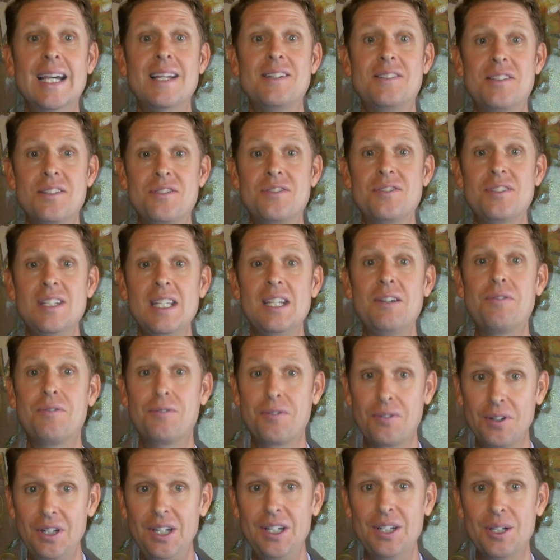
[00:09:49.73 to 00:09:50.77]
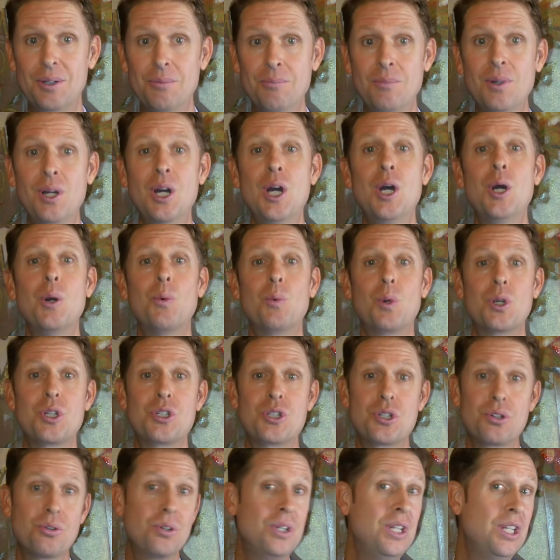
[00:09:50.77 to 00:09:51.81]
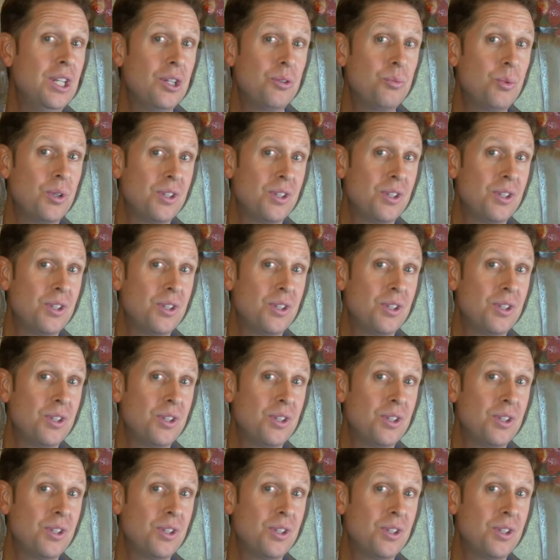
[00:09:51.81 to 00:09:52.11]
to seek freedom were treated